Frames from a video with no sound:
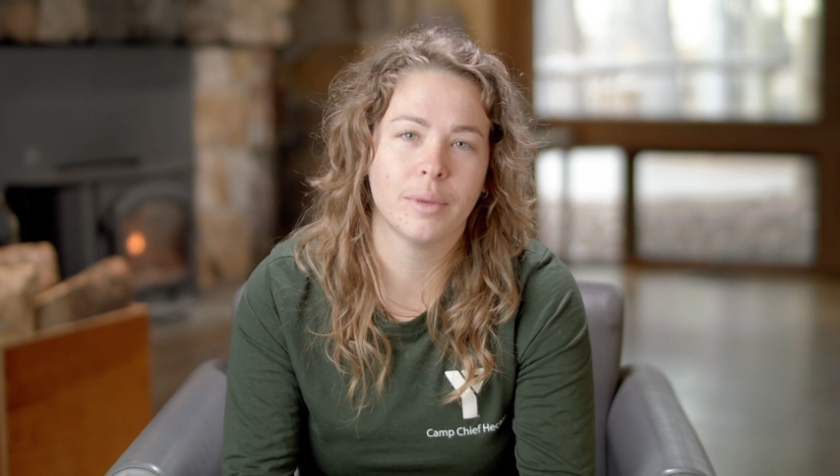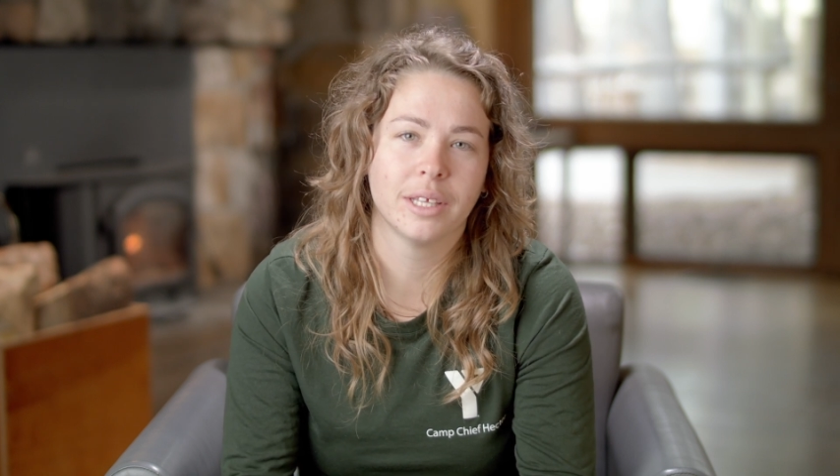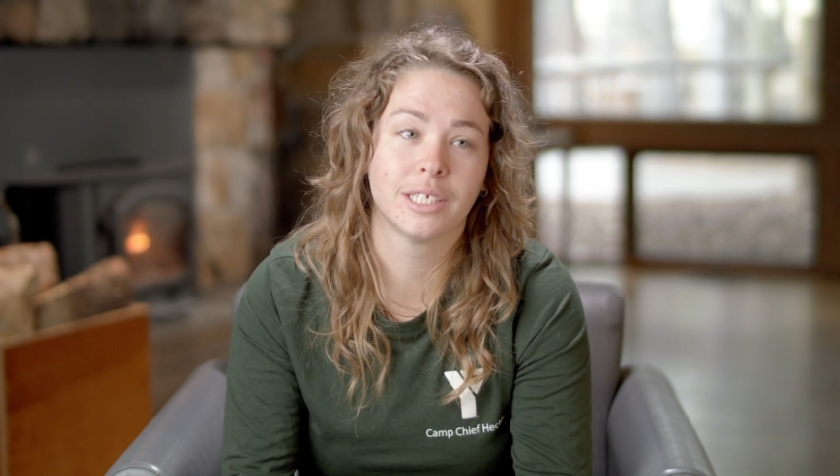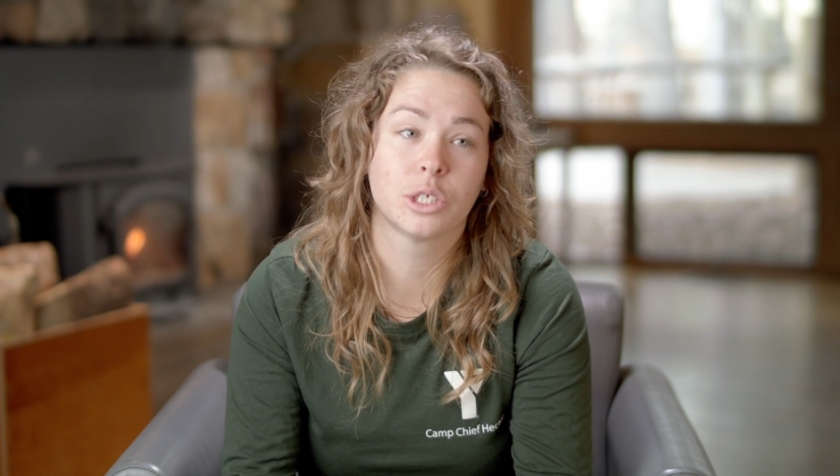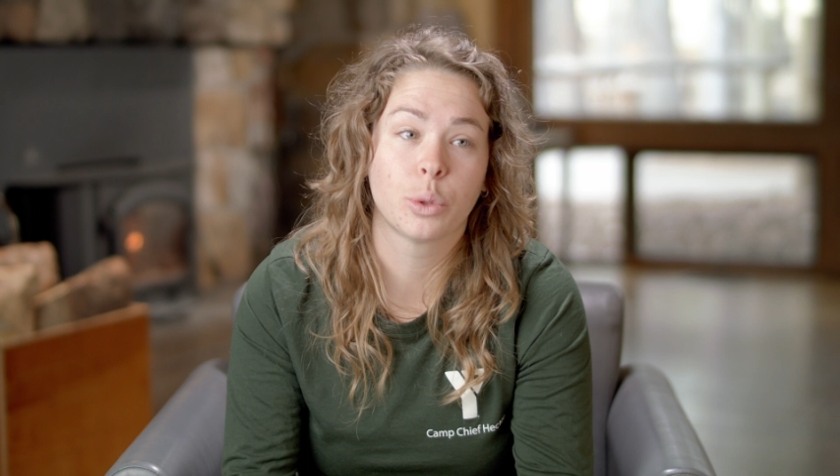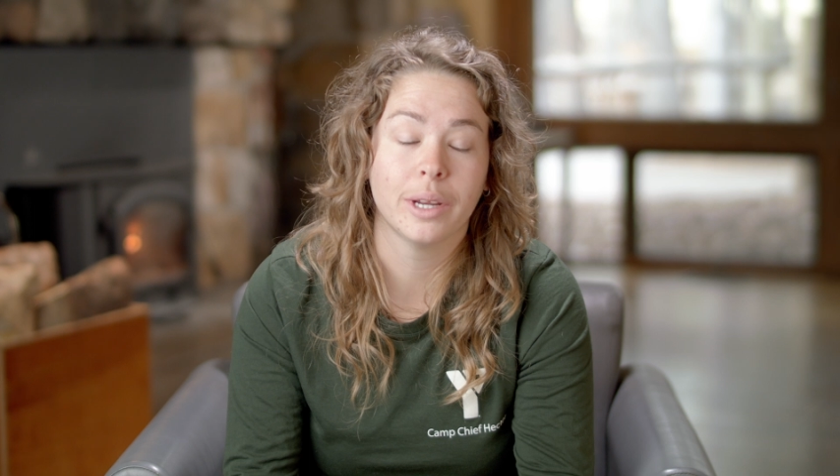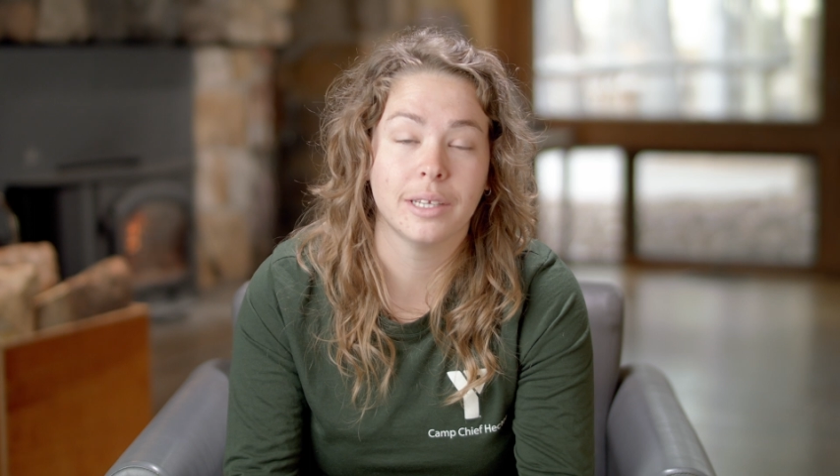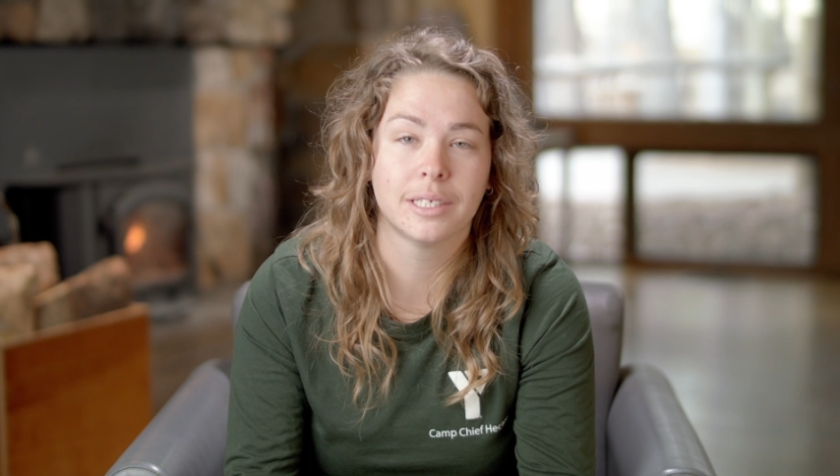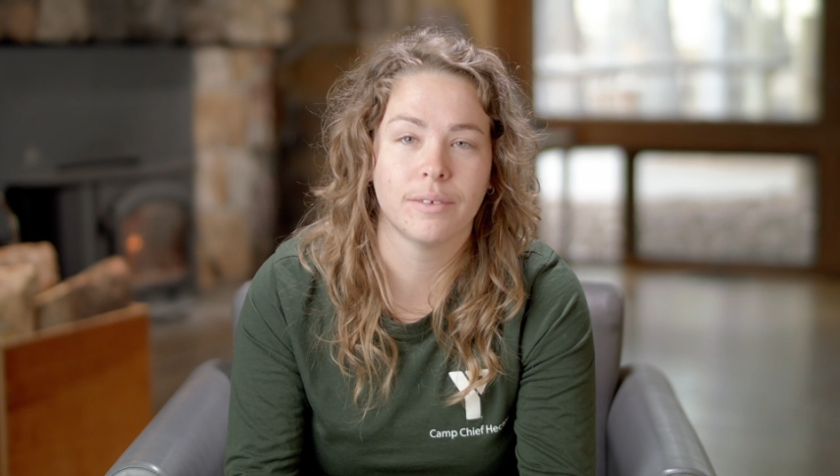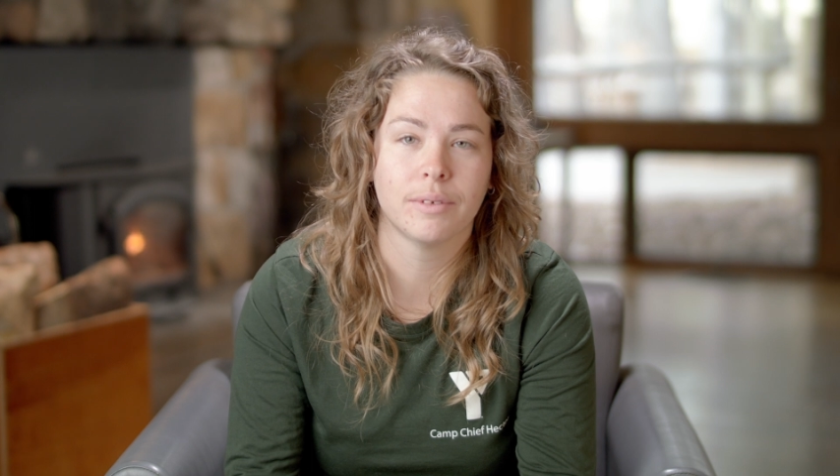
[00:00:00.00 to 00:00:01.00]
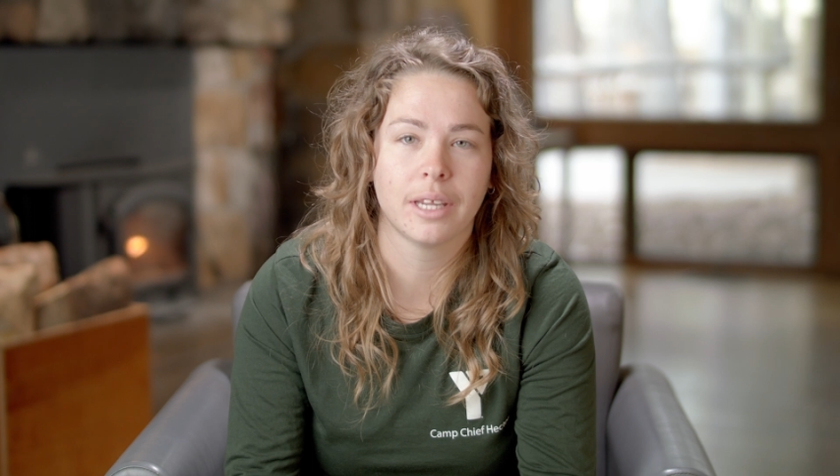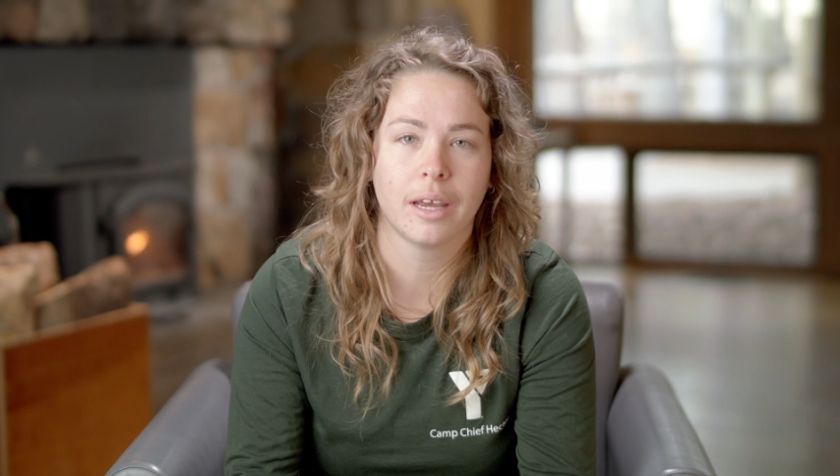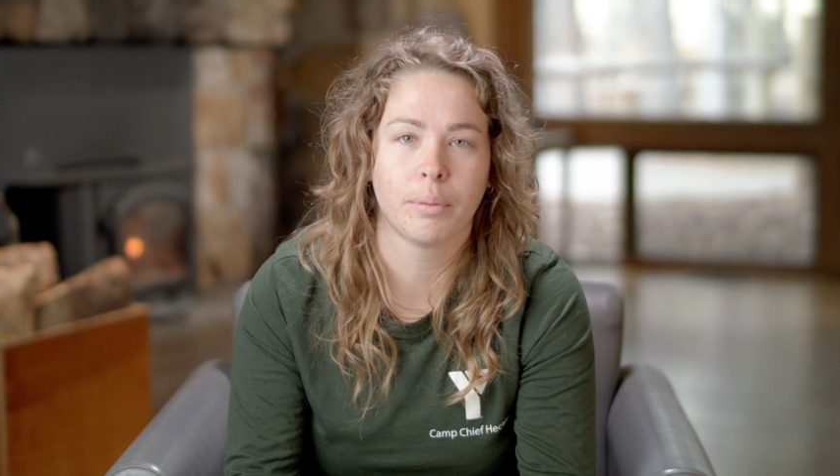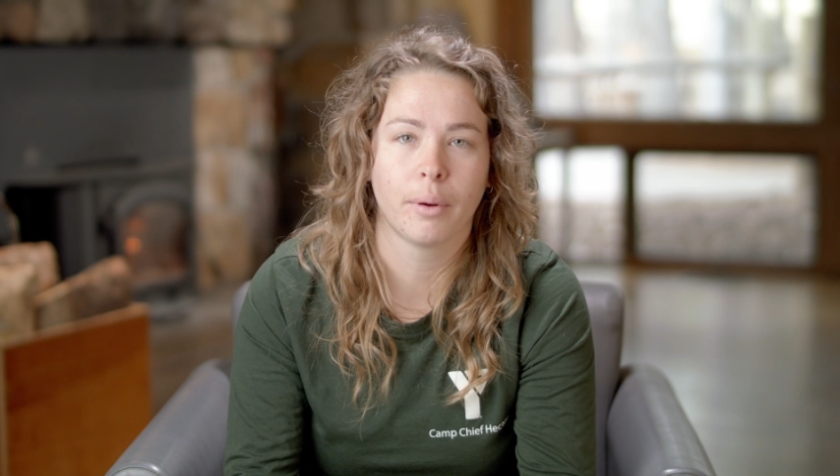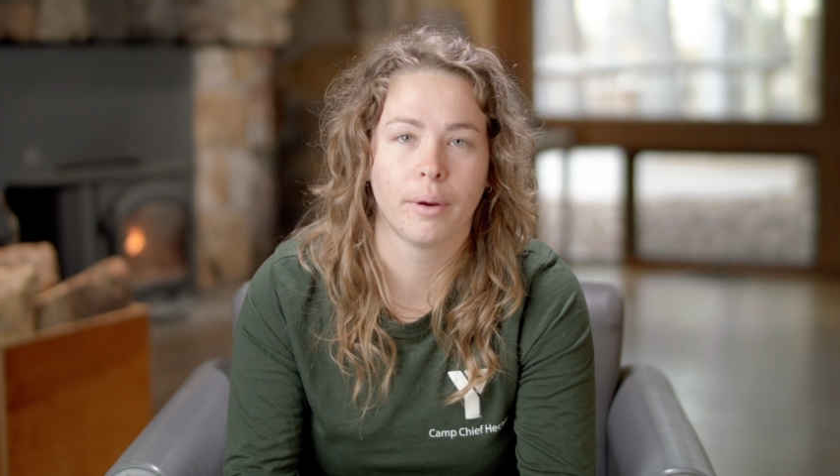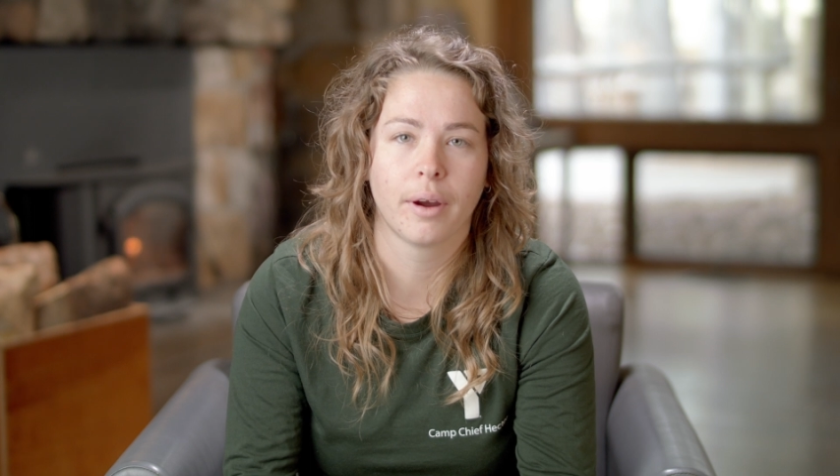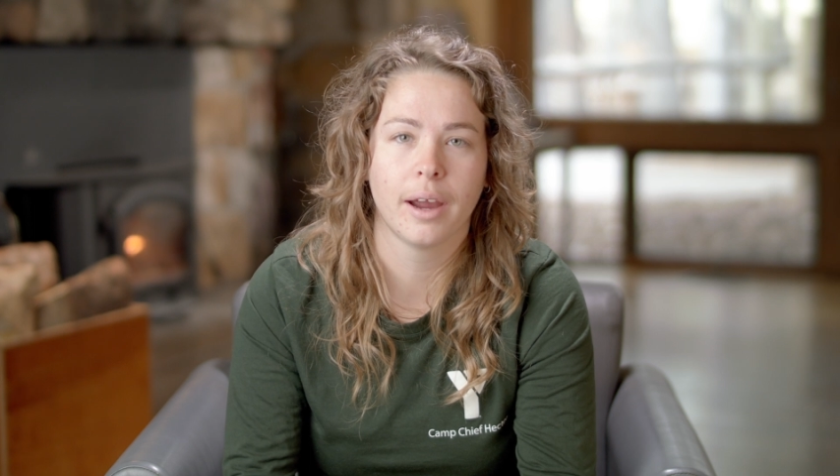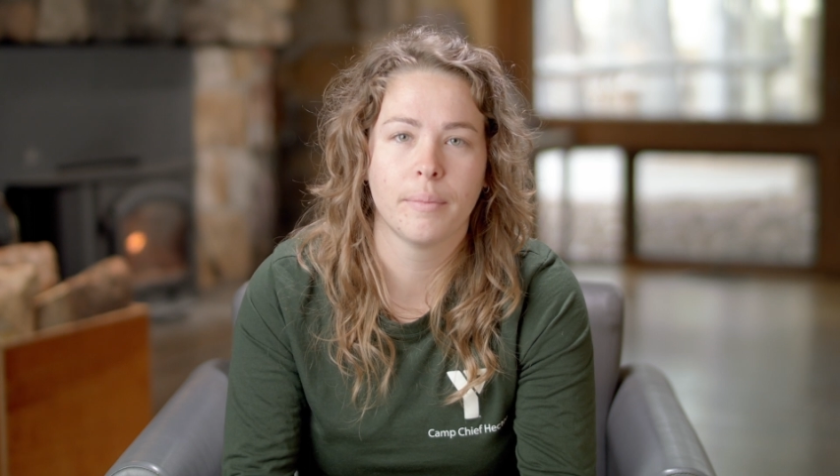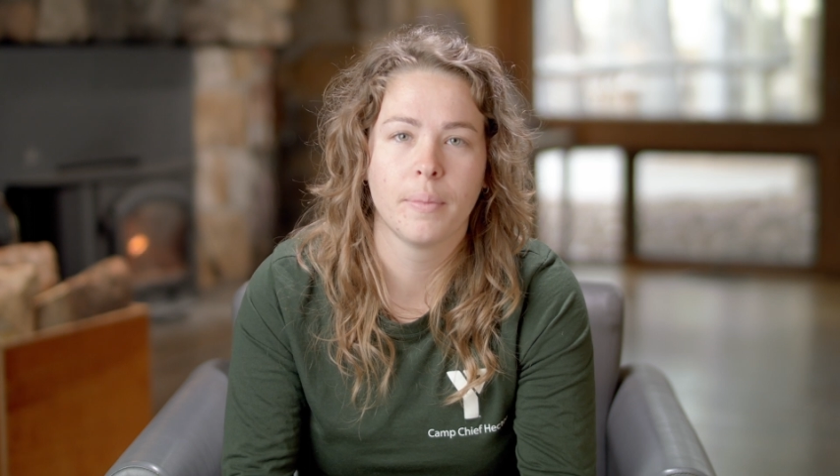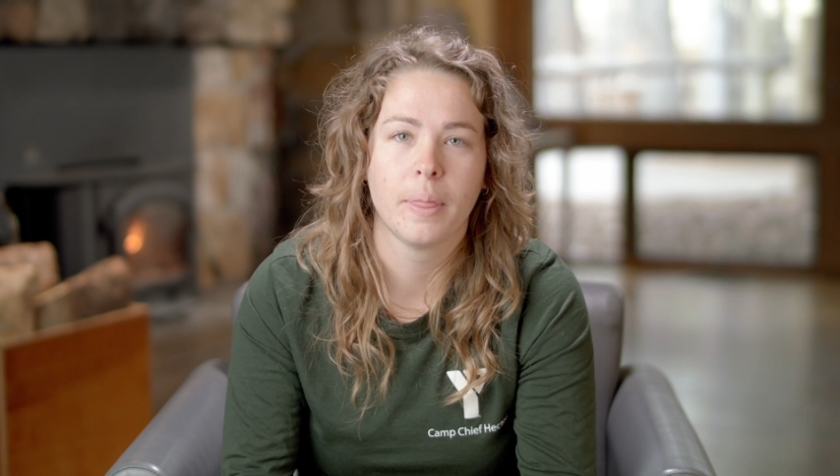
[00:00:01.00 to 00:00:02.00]
it's a 27-day
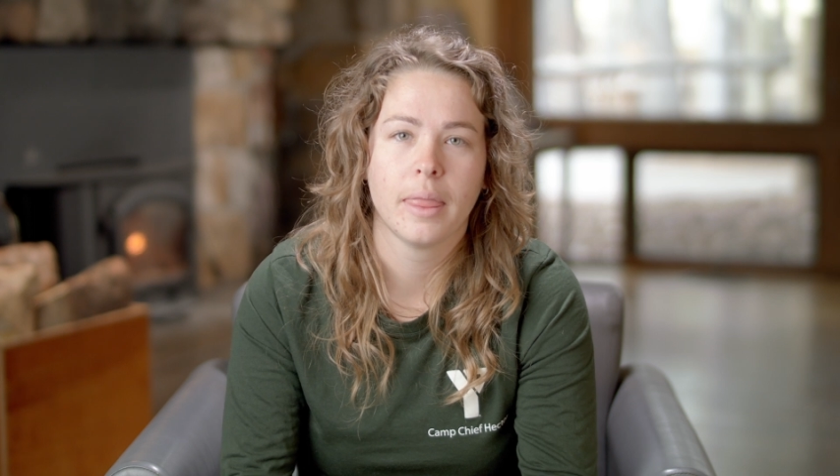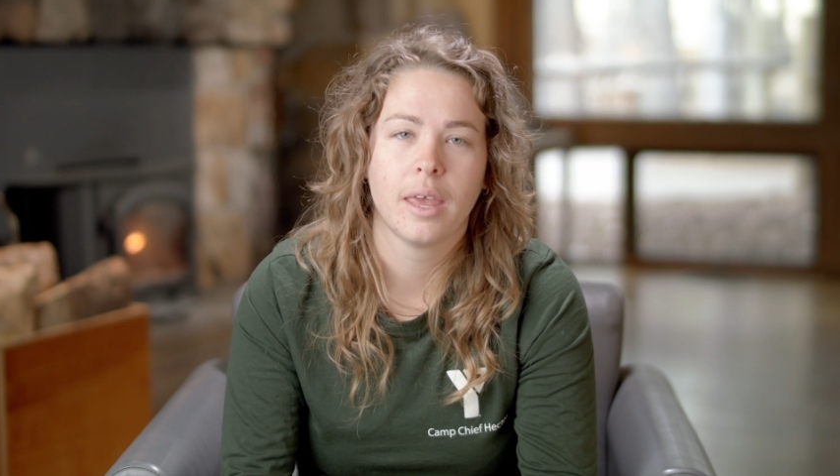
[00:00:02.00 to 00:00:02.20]
program,